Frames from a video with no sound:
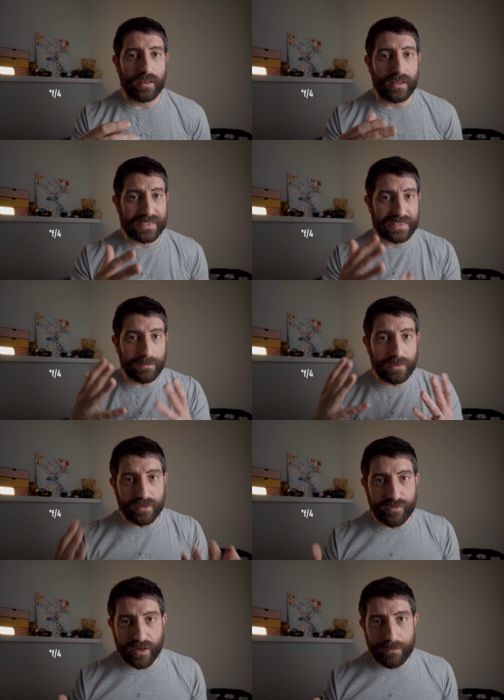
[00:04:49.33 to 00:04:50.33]
a
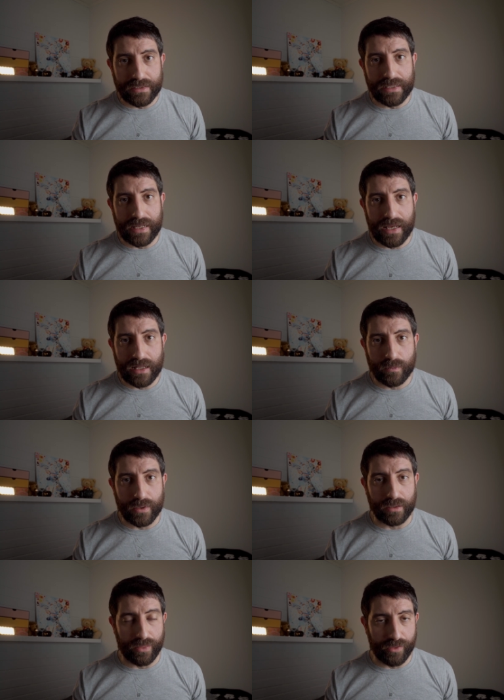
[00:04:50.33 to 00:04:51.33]
similar framing that I had
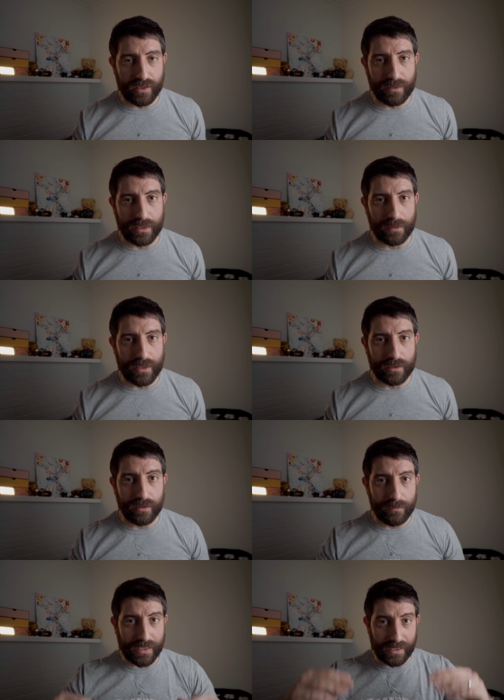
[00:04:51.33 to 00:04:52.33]
with a
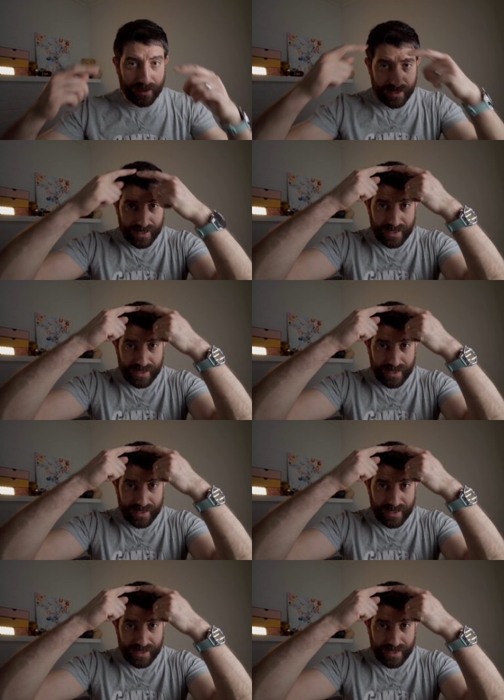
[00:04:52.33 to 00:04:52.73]
30mm, meaning